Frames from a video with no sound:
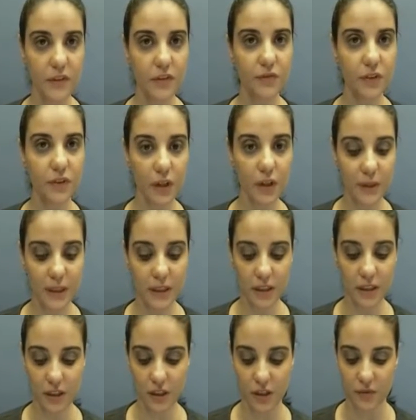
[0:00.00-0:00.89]
Following
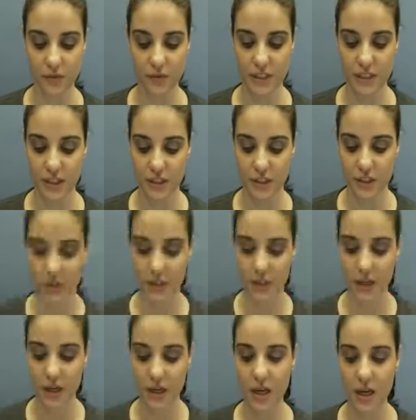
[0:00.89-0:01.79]
their
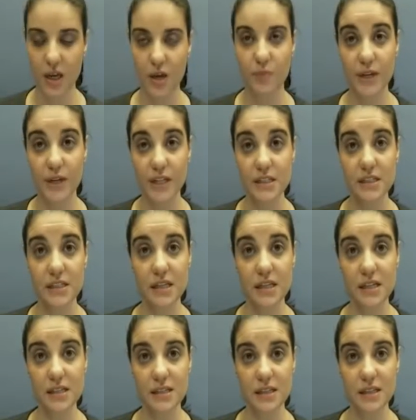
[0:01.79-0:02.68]
conversation, Ben
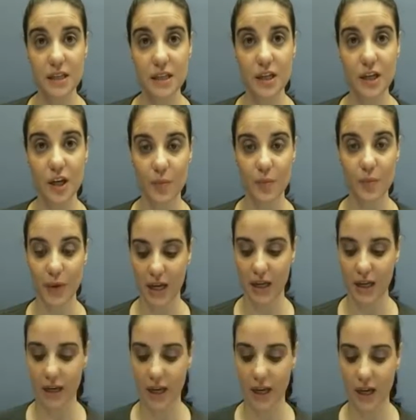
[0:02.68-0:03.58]
starts thinking
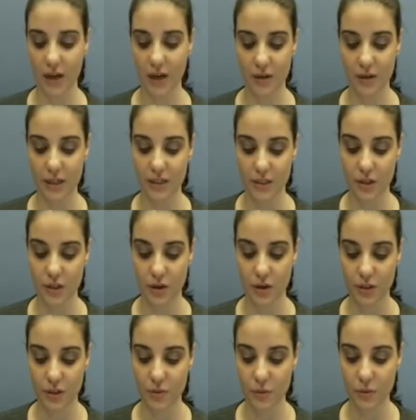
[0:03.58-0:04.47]
about how he is
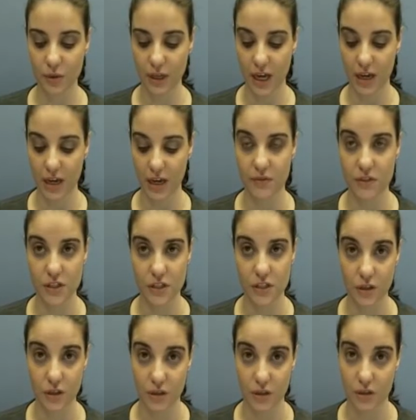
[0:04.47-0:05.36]
going to work out for
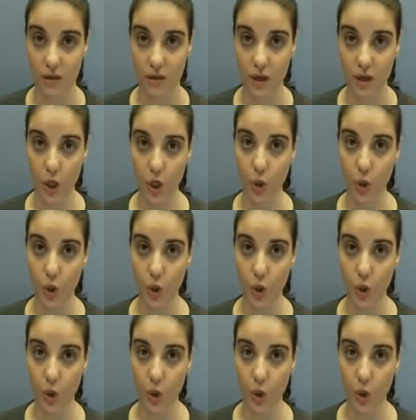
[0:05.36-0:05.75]
certain